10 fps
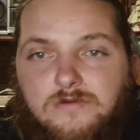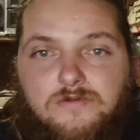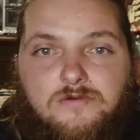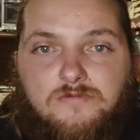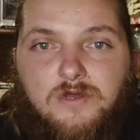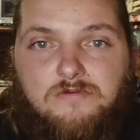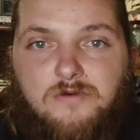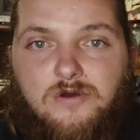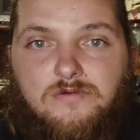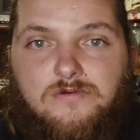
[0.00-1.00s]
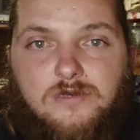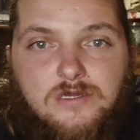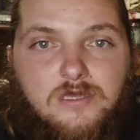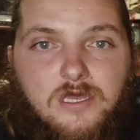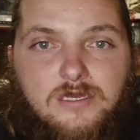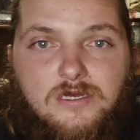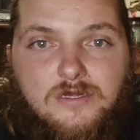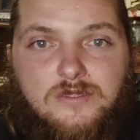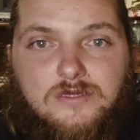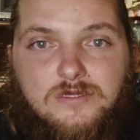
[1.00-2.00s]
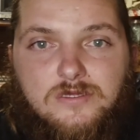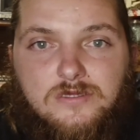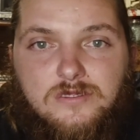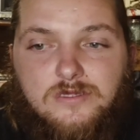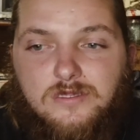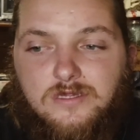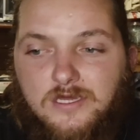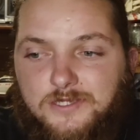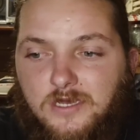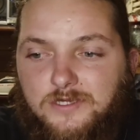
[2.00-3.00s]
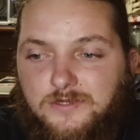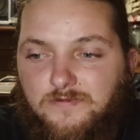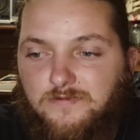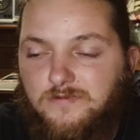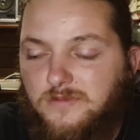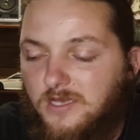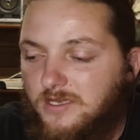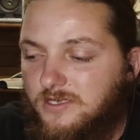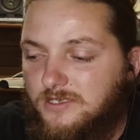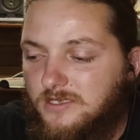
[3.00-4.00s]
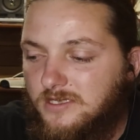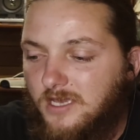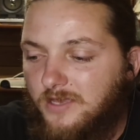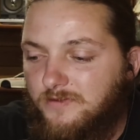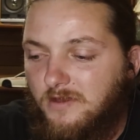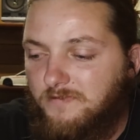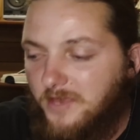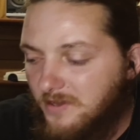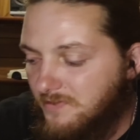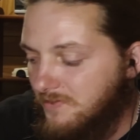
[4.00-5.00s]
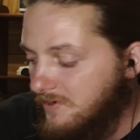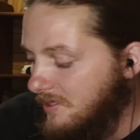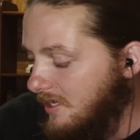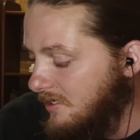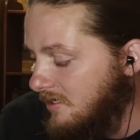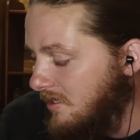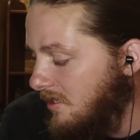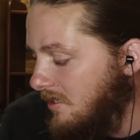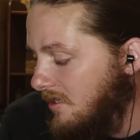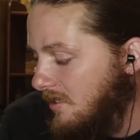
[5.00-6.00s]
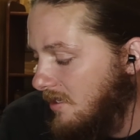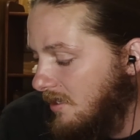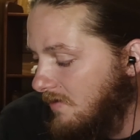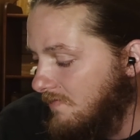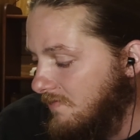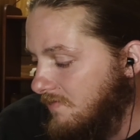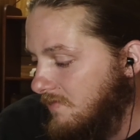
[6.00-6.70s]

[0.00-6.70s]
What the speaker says: through my phone, and that's awesome. I'm thankful for that. And